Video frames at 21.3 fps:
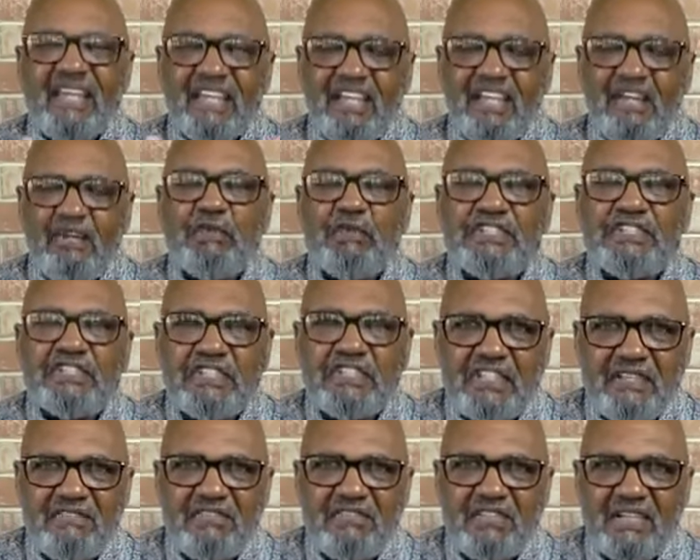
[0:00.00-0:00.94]
He
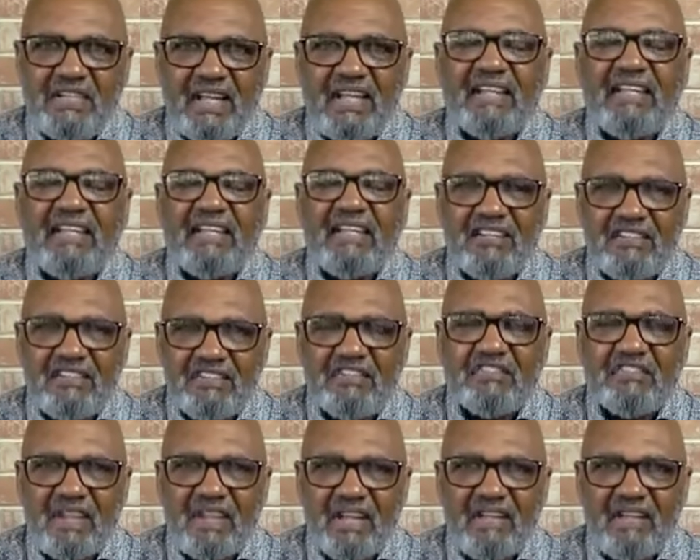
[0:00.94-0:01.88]
receives it and He
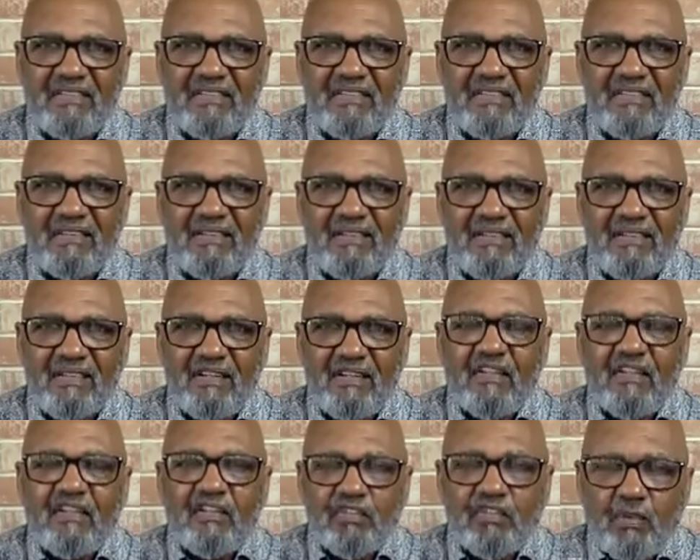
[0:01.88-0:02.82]
understands.
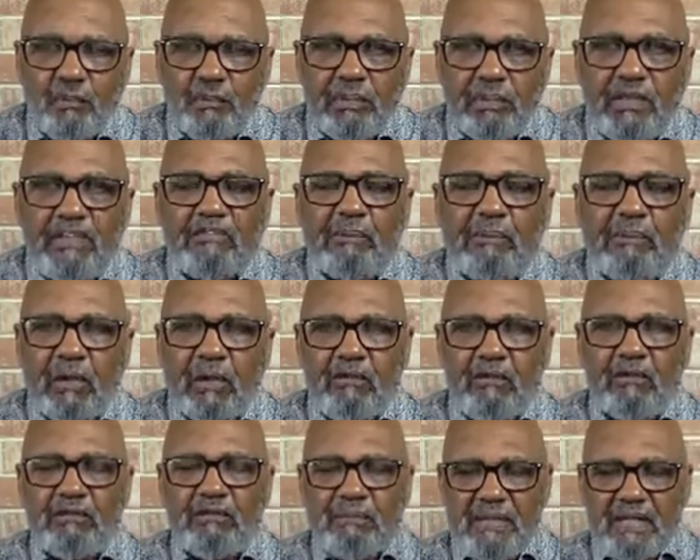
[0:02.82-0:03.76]
So please
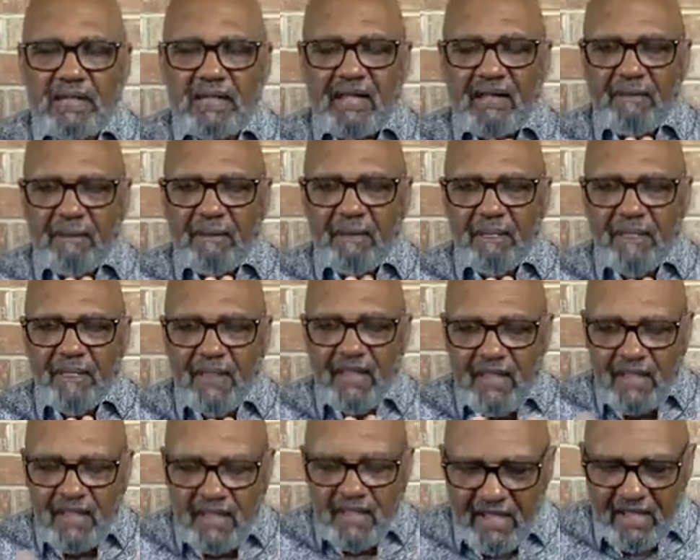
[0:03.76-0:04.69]
pray with me
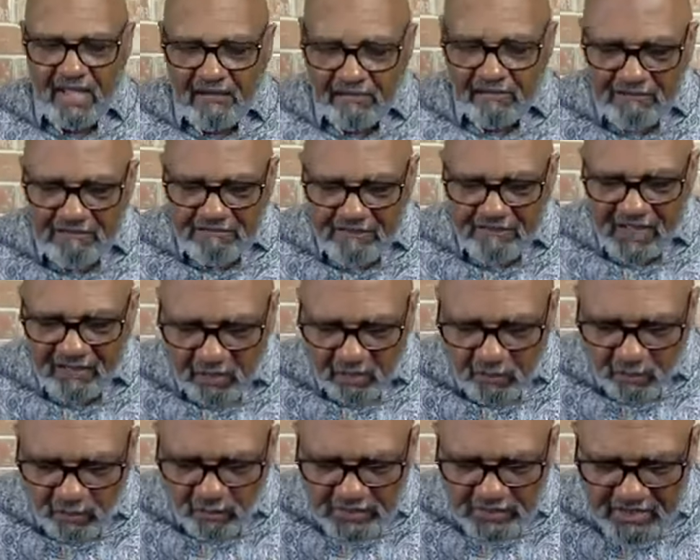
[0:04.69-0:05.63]
now. Heavenly
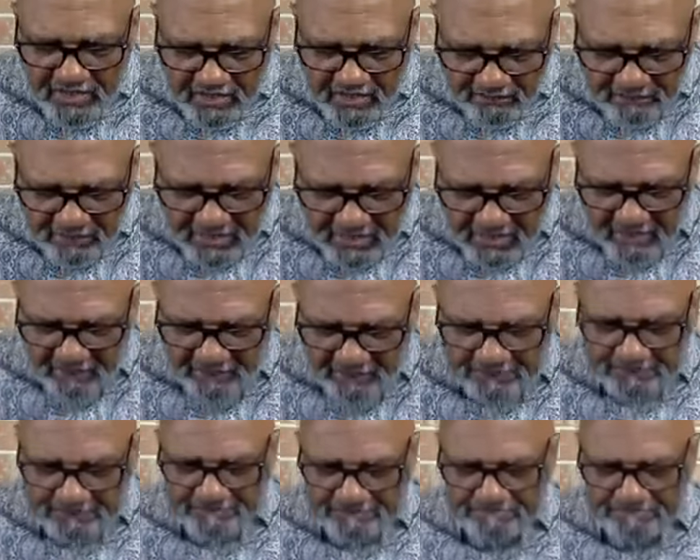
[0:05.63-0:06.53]
Father, we come now